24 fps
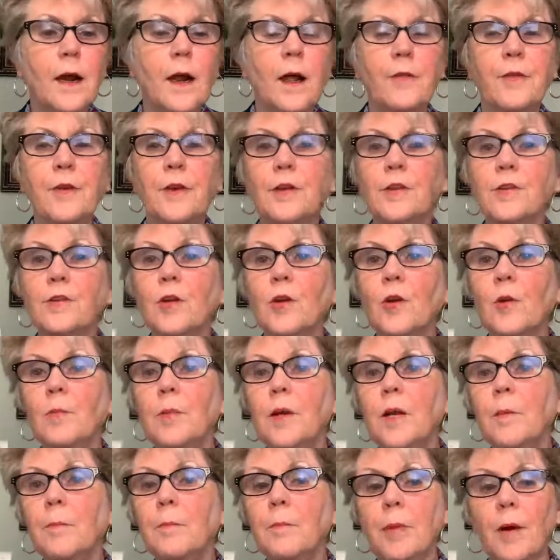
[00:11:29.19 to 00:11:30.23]
I think it's going to
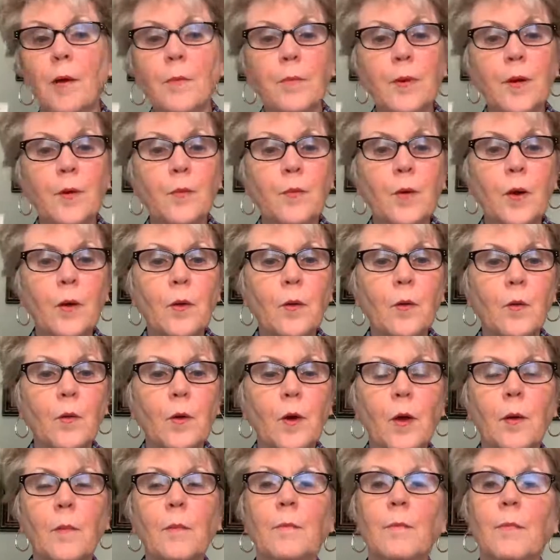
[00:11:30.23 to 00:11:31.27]
be a bumpy
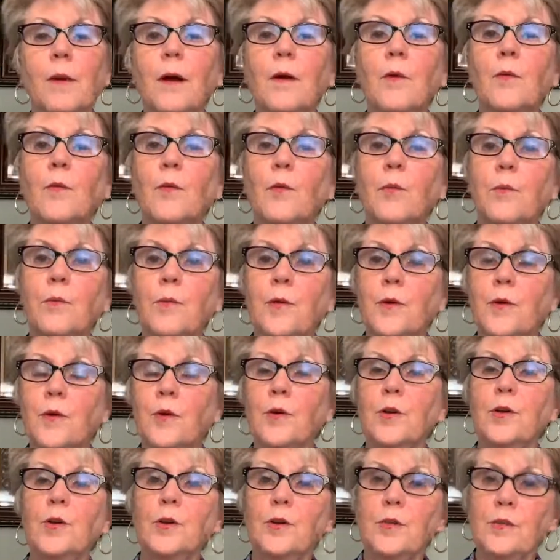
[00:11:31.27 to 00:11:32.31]
road. But the
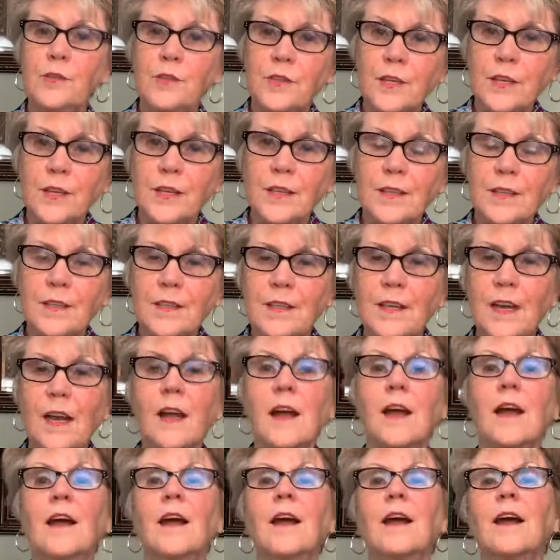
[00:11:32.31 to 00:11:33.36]
good news is
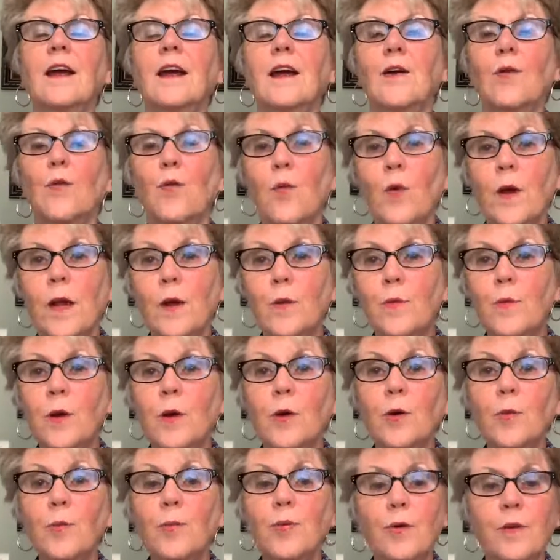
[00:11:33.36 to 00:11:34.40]
we
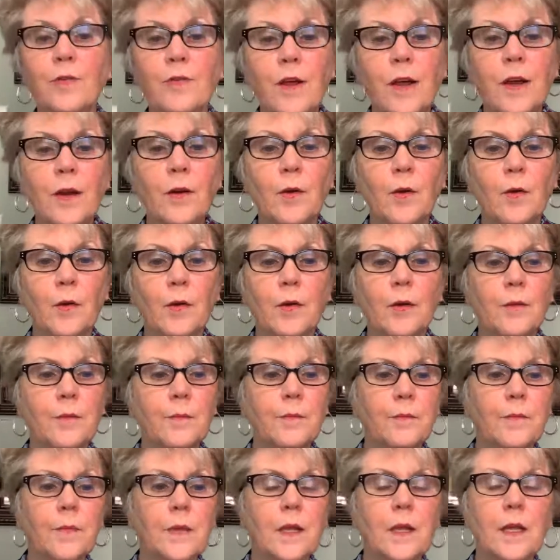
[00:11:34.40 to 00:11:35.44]
will prevail
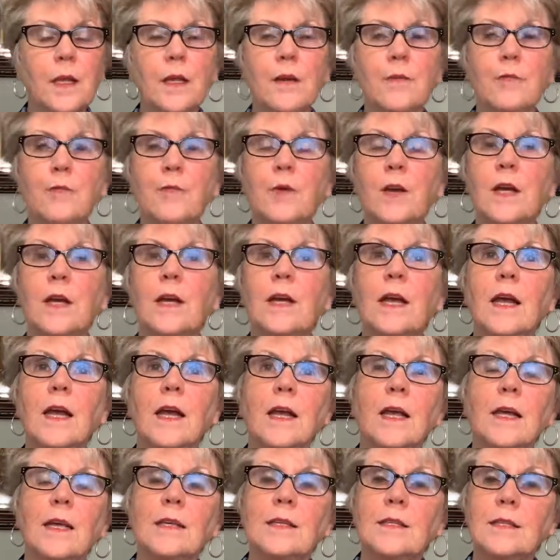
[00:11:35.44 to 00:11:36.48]
if we
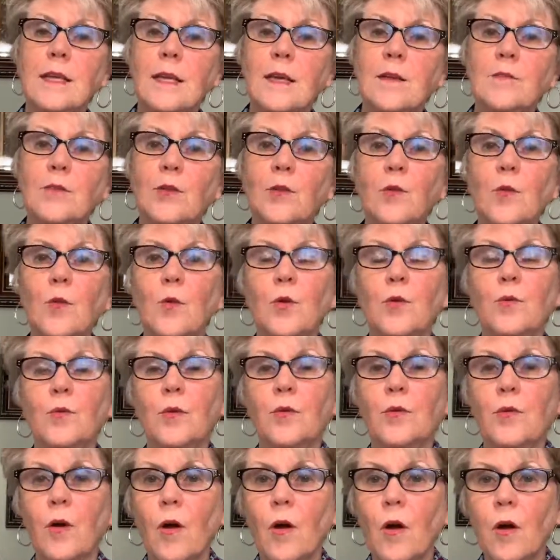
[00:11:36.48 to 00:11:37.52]
seek the Lord
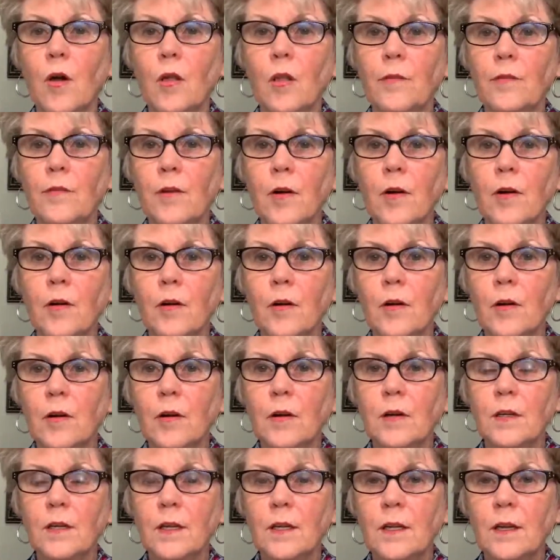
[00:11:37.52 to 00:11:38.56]
with all of our
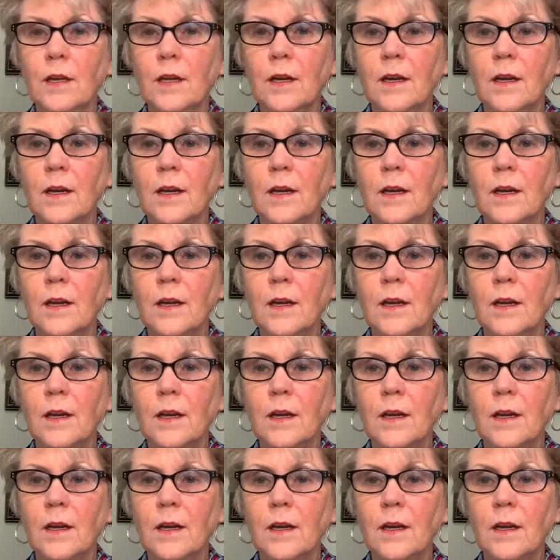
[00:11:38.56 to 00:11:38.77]
heart